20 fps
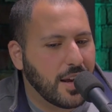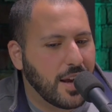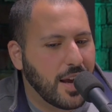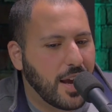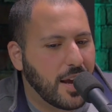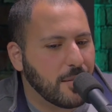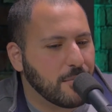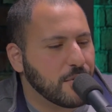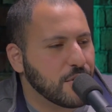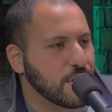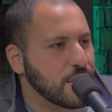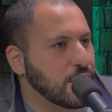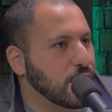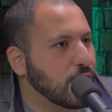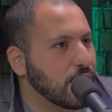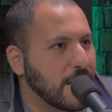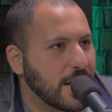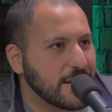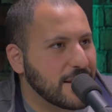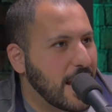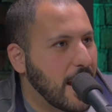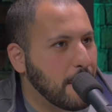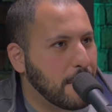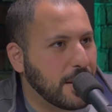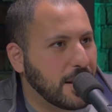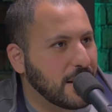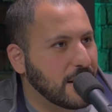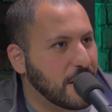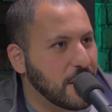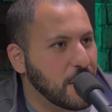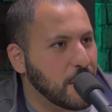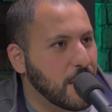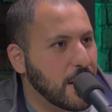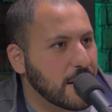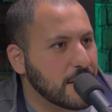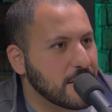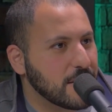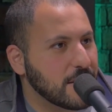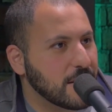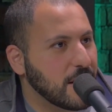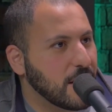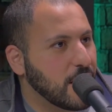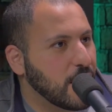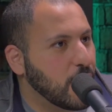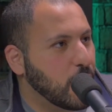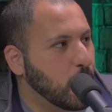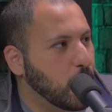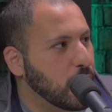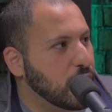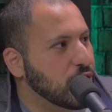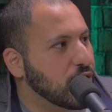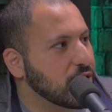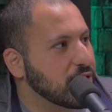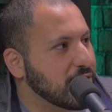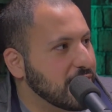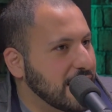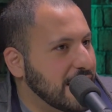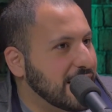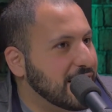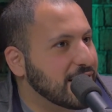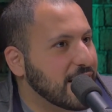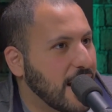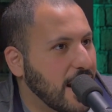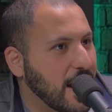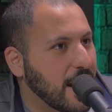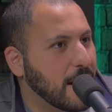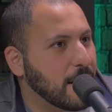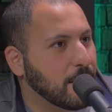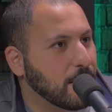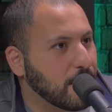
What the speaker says: I'm sure that's happening in the U.S. We just need time